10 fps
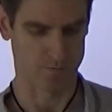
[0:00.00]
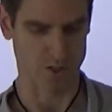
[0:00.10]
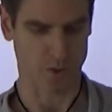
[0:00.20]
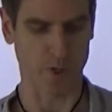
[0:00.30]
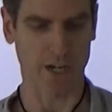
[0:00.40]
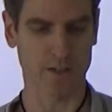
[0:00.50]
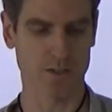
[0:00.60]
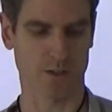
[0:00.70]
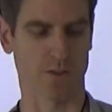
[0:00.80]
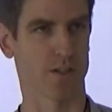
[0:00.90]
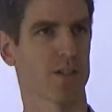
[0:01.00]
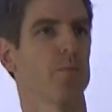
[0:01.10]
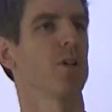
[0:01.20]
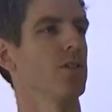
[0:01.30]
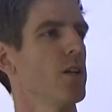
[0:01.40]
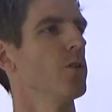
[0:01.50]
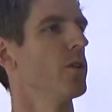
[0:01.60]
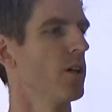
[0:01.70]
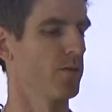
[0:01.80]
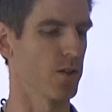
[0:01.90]
the square, so the
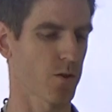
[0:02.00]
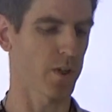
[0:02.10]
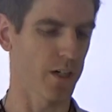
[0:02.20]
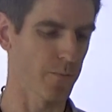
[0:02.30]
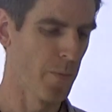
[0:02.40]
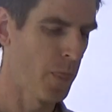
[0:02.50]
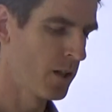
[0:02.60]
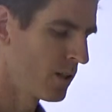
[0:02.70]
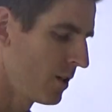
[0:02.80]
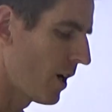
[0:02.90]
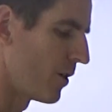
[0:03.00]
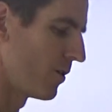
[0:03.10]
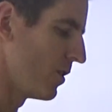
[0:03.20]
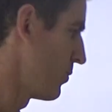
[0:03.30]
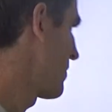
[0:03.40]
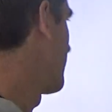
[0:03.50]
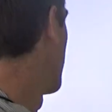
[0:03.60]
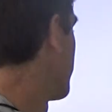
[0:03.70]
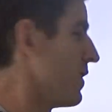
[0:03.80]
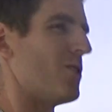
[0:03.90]
subcontinua of the square. I'm using
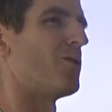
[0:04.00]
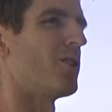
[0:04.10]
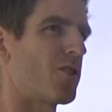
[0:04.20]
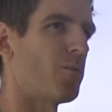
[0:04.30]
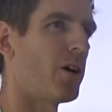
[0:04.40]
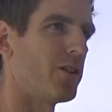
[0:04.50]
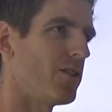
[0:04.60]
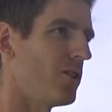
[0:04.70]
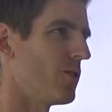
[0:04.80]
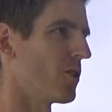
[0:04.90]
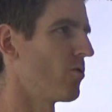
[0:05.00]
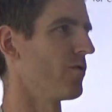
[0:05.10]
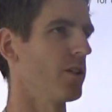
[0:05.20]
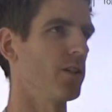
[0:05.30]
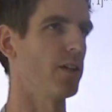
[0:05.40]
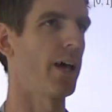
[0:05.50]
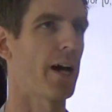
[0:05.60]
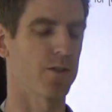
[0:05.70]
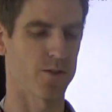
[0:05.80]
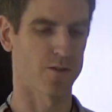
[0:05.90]
the Viator's topology, or equivalently the
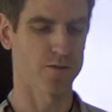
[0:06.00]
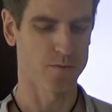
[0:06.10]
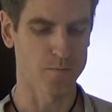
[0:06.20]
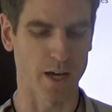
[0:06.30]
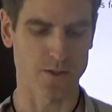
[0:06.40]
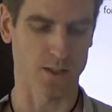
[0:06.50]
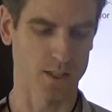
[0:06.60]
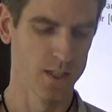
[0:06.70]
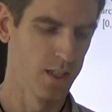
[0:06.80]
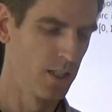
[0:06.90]
Hausdorff metric.